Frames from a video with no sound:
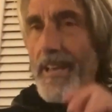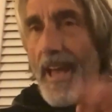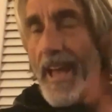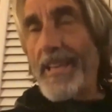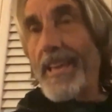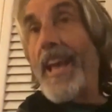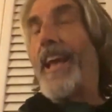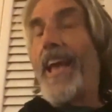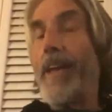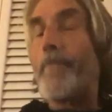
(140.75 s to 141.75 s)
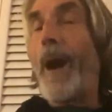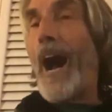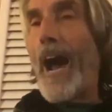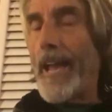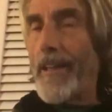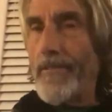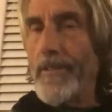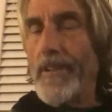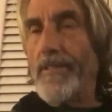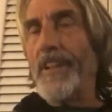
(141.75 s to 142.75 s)
aka mind,
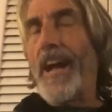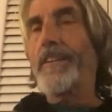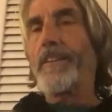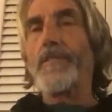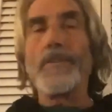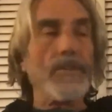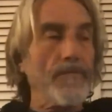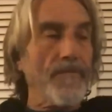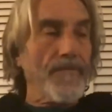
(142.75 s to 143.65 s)
is not going to